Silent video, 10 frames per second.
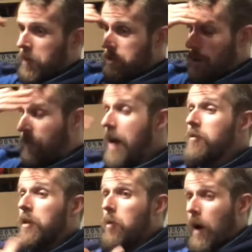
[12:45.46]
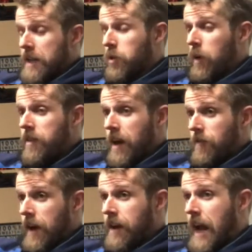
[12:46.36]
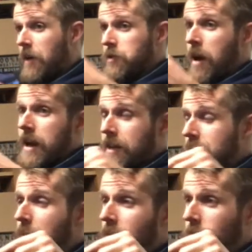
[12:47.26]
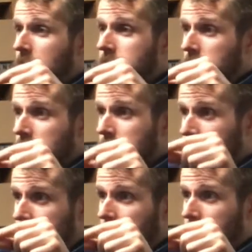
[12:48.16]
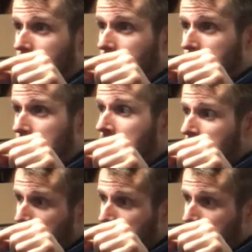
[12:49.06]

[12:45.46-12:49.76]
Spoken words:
So if I really wanted to win that event, and I was right next to Matt Frazier and he was slightly in front of me,